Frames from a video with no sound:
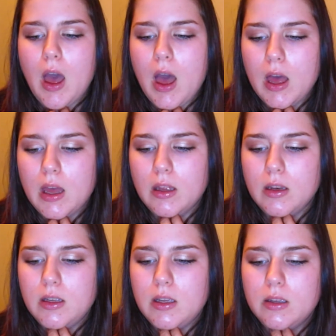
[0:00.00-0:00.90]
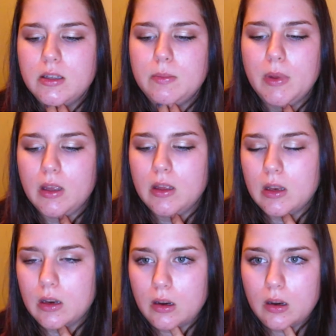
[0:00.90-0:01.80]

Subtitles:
and he has been